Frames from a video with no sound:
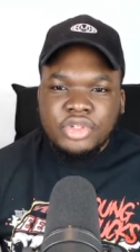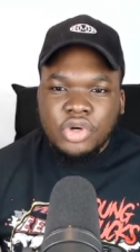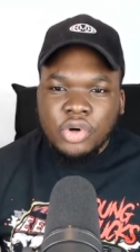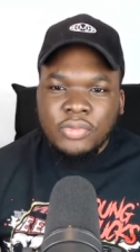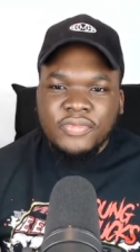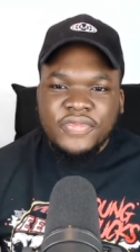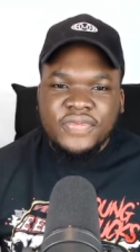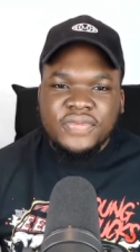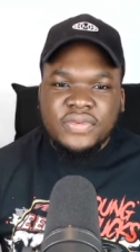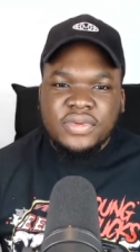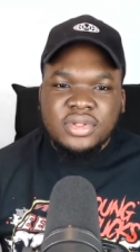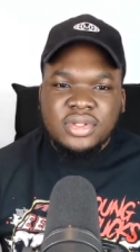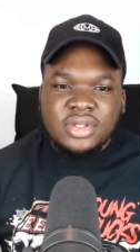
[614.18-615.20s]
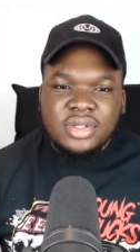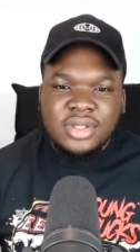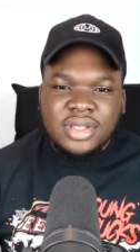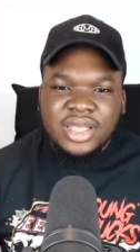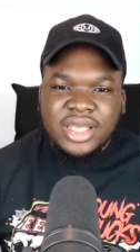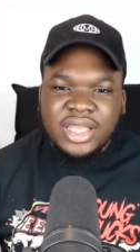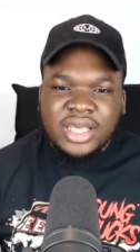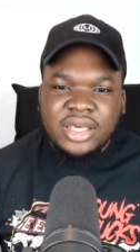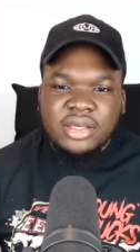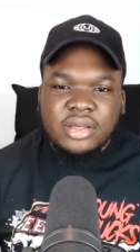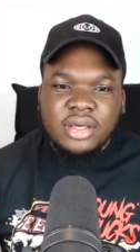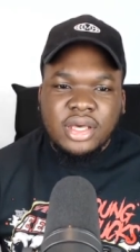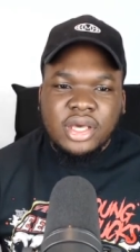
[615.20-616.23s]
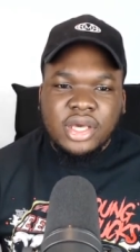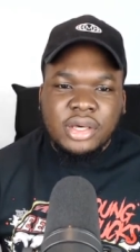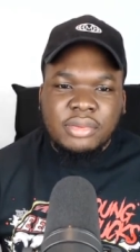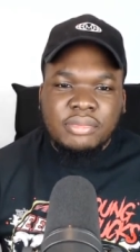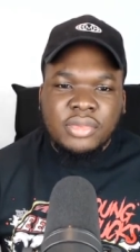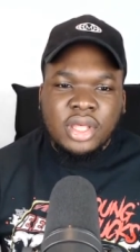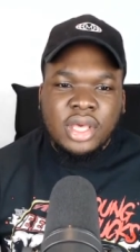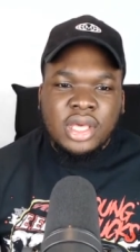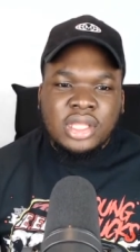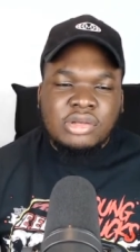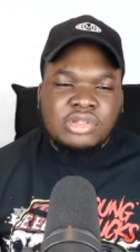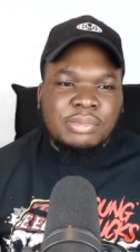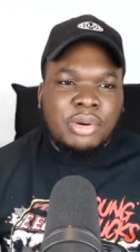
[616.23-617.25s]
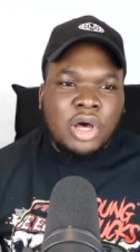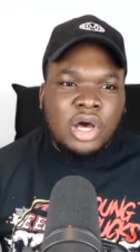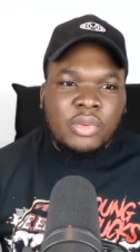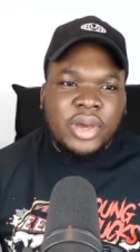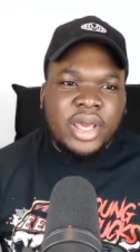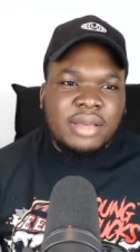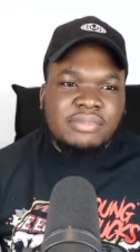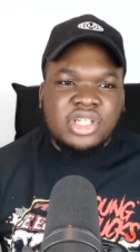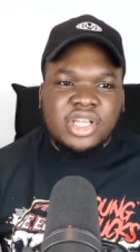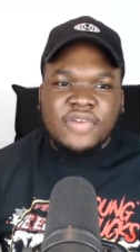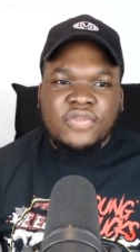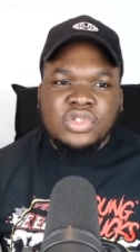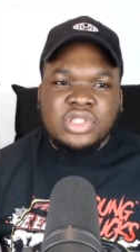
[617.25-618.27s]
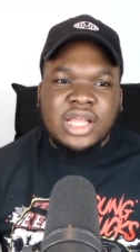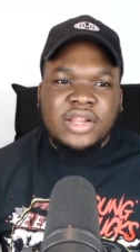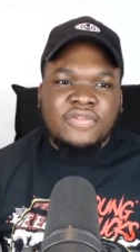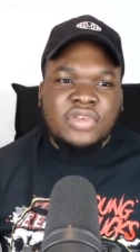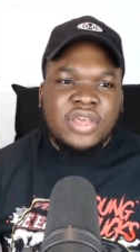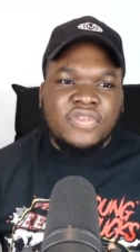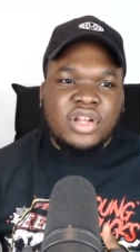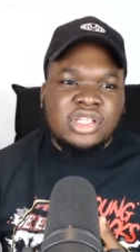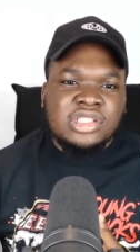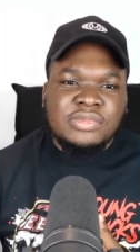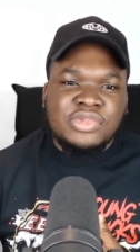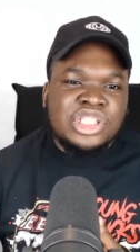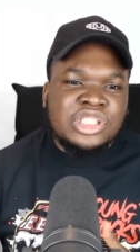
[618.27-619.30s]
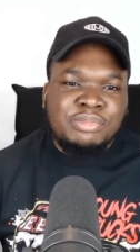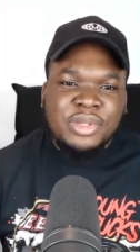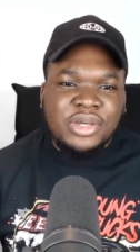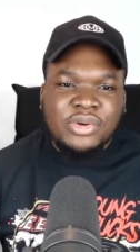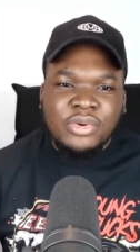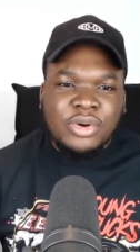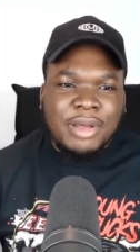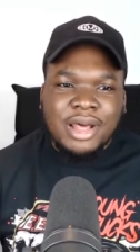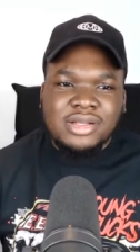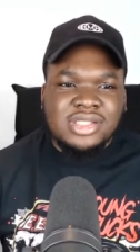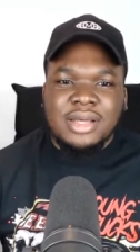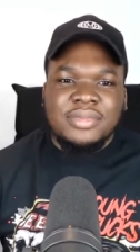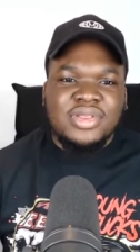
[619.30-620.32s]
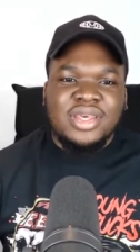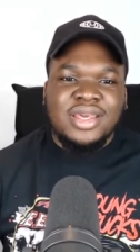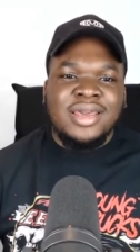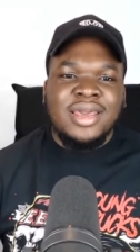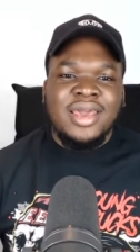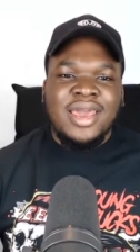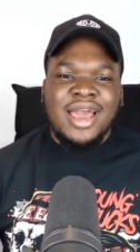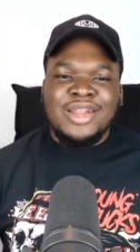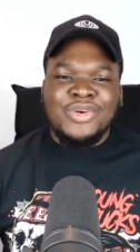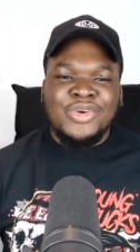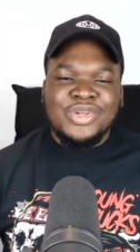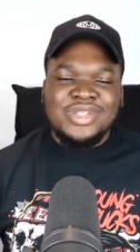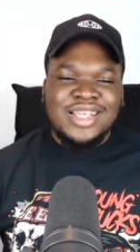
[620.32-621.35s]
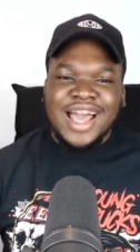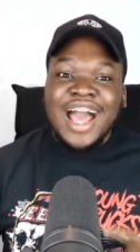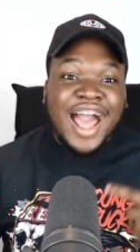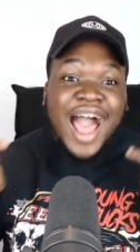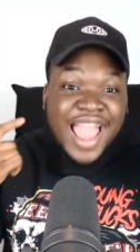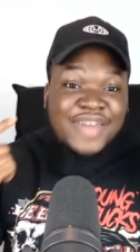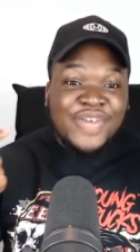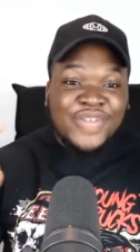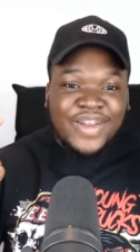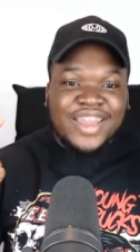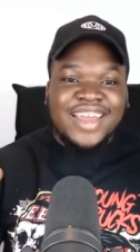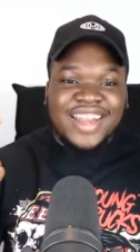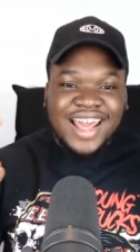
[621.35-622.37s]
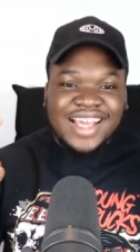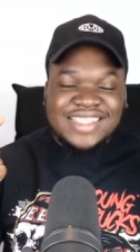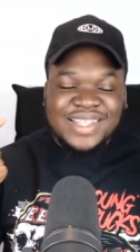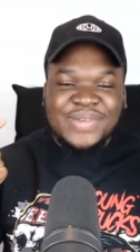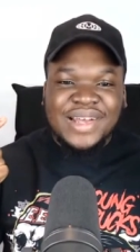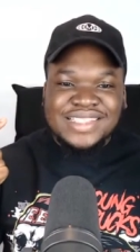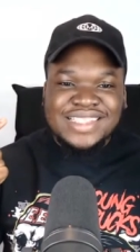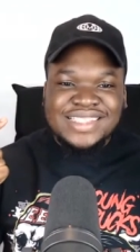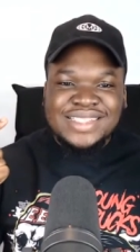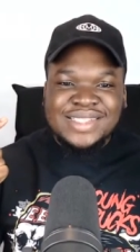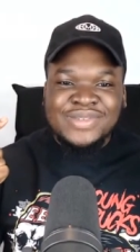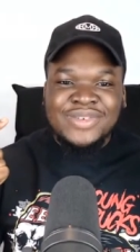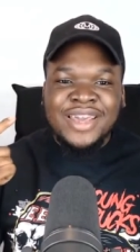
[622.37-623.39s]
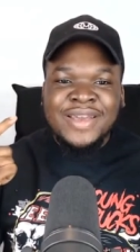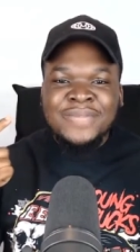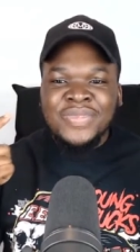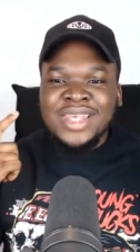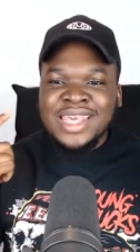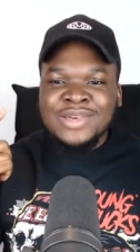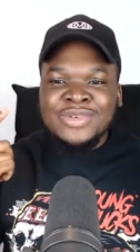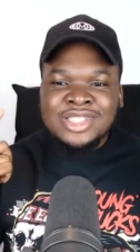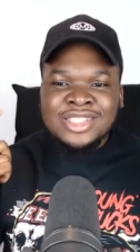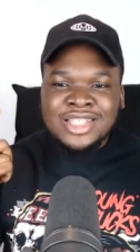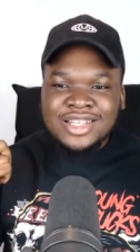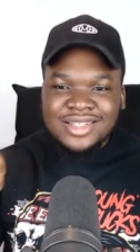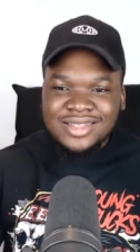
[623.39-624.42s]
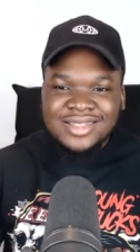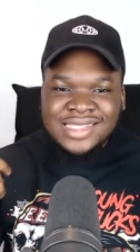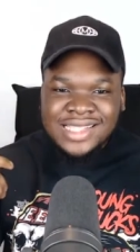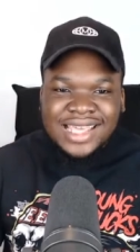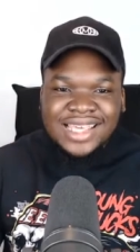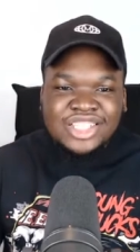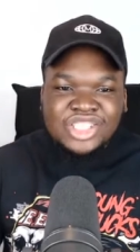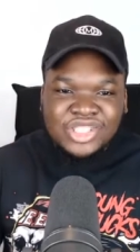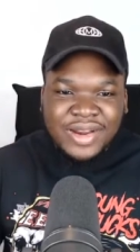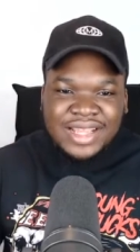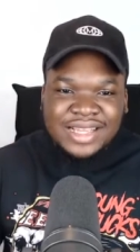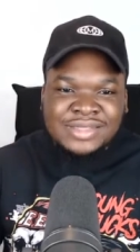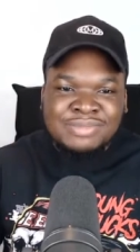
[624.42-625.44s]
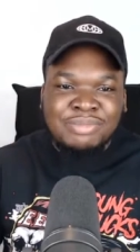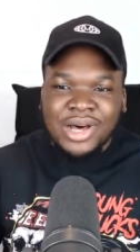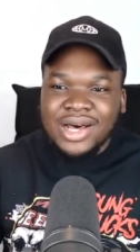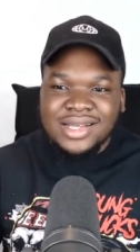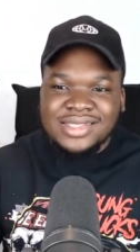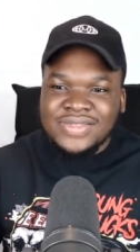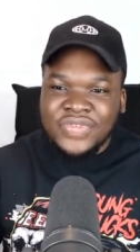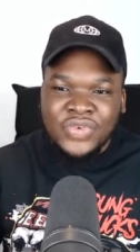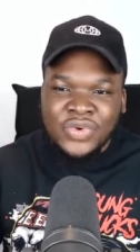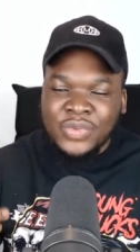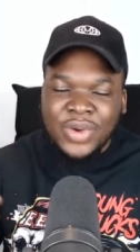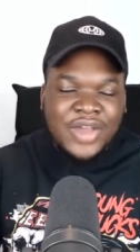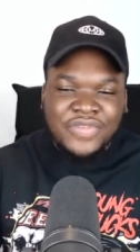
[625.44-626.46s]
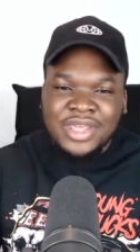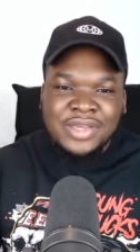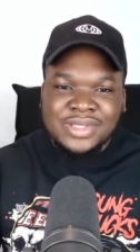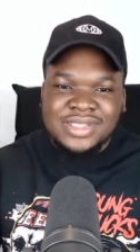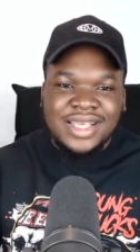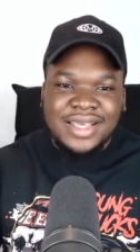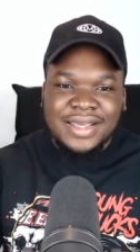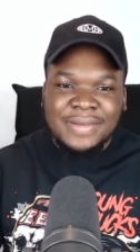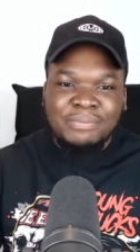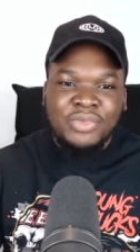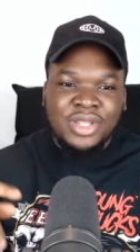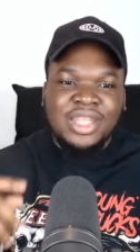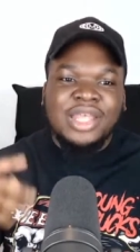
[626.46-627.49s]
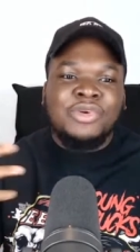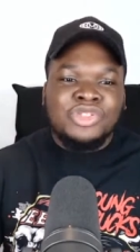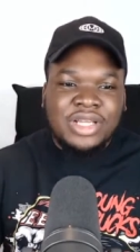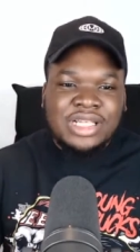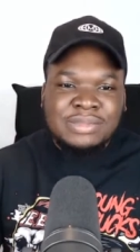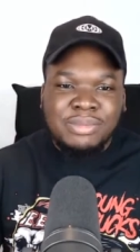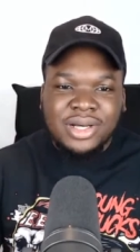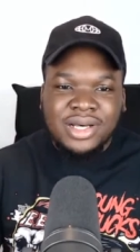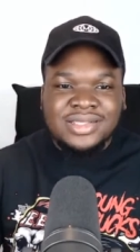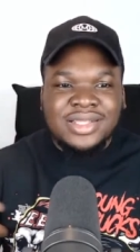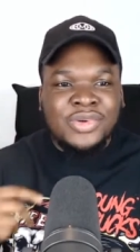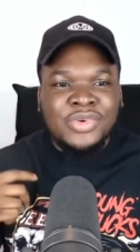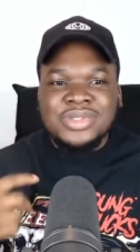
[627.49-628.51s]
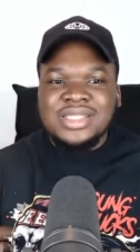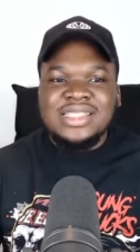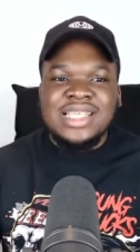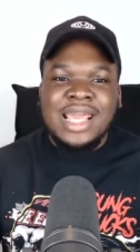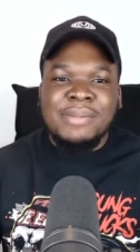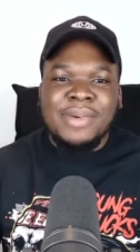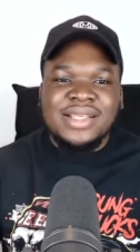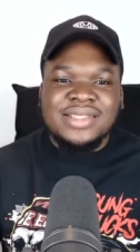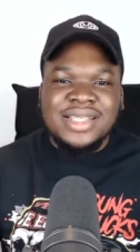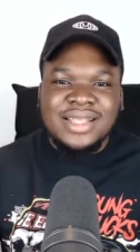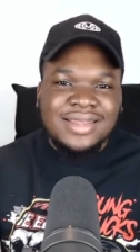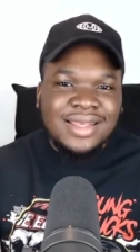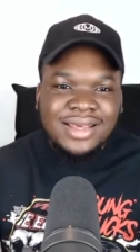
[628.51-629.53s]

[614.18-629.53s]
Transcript: oomph in it. There was a part where MJF was kind of giving us some spiel about something, and I even recognized it when I was listening to it. He was saying Drake's bars for whatever he was saying. They were Drake's bars, and Ortiz came out and said,